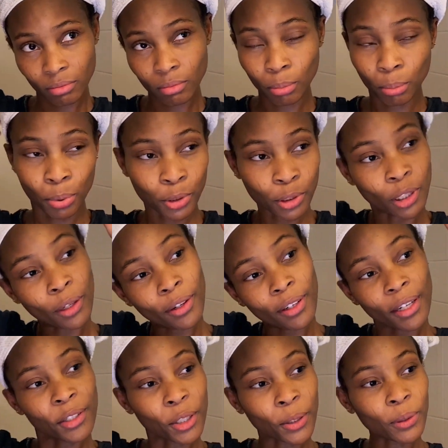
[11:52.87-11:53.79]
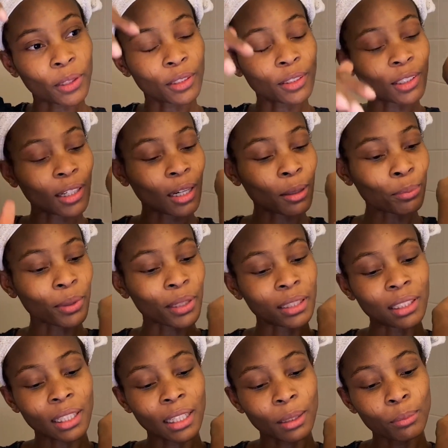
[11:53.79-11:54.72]
put another towel on top and
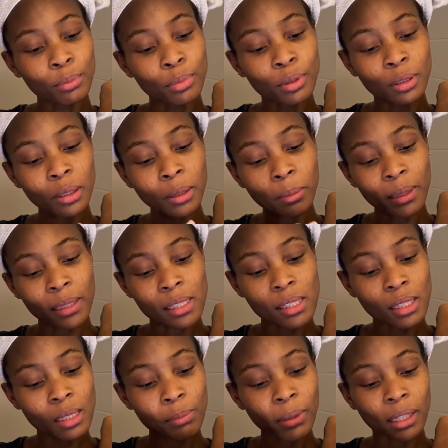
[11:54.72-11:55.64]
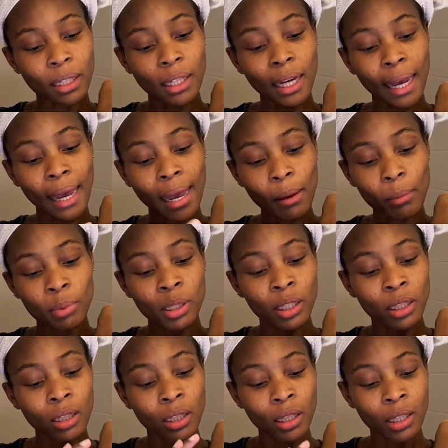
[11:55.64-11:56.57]
then put my sleeping cap.
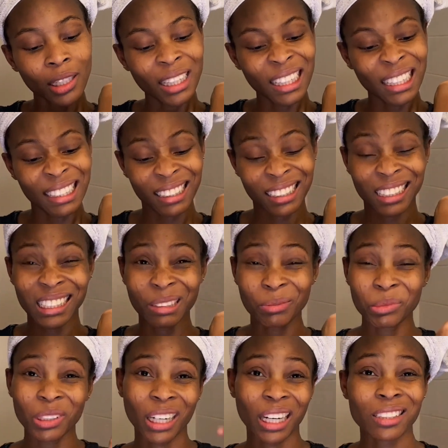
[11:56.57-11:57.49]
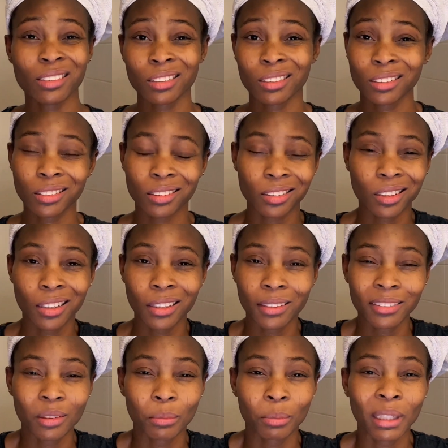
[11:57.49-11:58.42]
And that's how I'm actually just gonna go
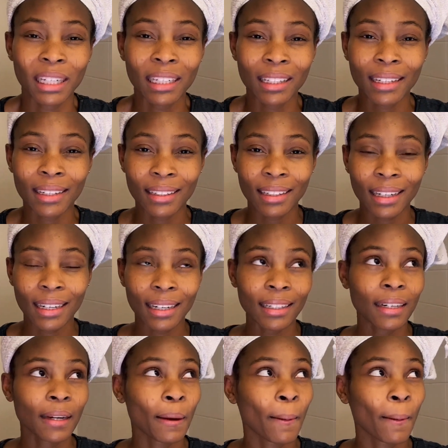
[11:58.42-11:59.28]
to bed like that.